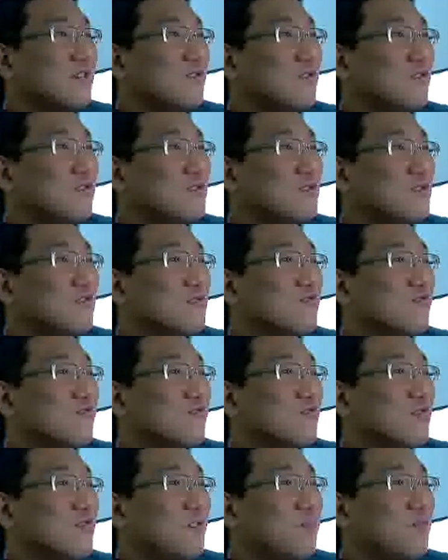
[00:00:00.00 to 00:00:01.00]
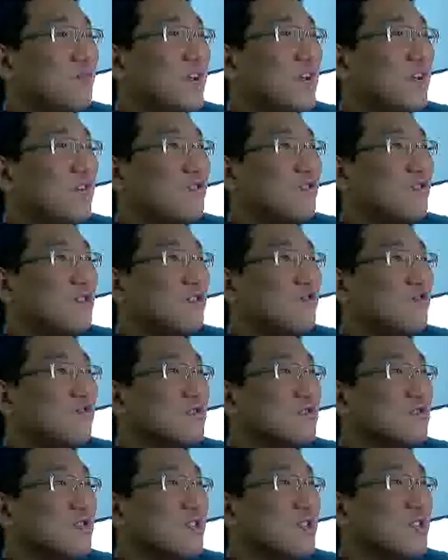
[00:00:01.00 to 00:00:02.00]
through the PlayOnLinux.
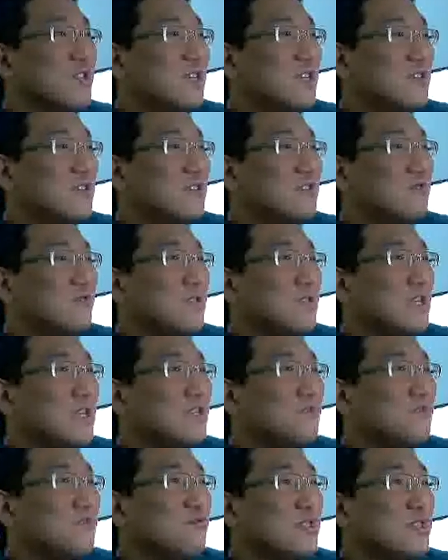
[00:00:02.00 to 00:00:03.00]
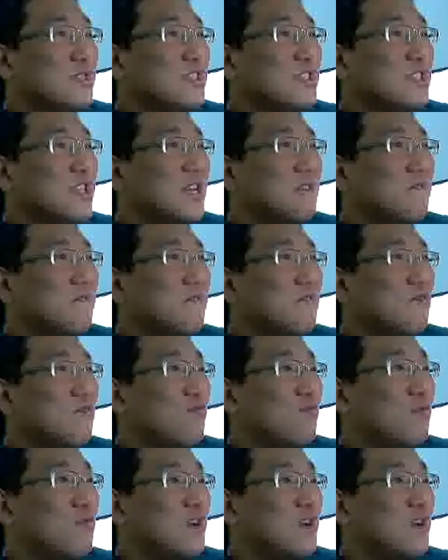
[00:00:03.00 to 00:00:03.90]
So that's what designed for.